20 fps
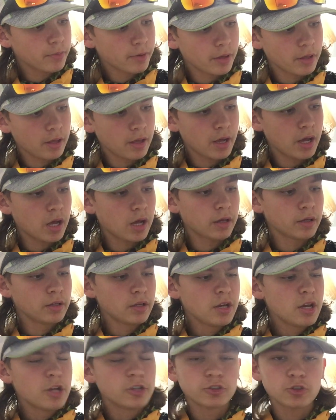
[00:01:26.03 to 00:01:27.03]
but
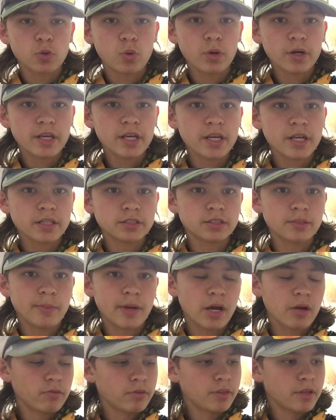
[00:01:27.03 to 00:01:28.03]
20 is
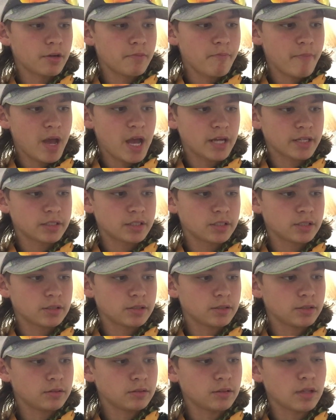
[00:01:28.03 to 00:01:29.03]
about the max
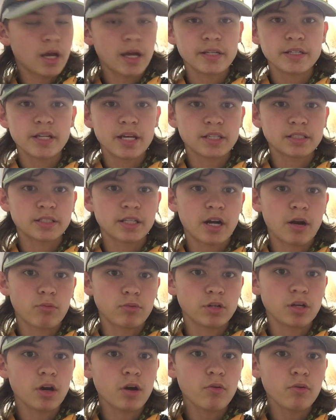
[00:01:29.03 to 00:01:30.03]
line test that I
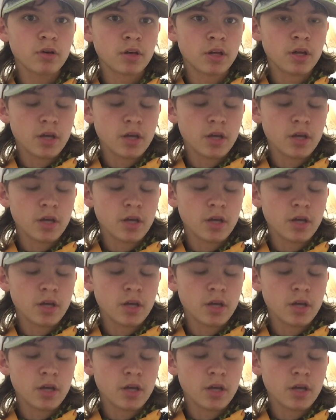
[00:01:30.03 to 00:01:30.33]
would go,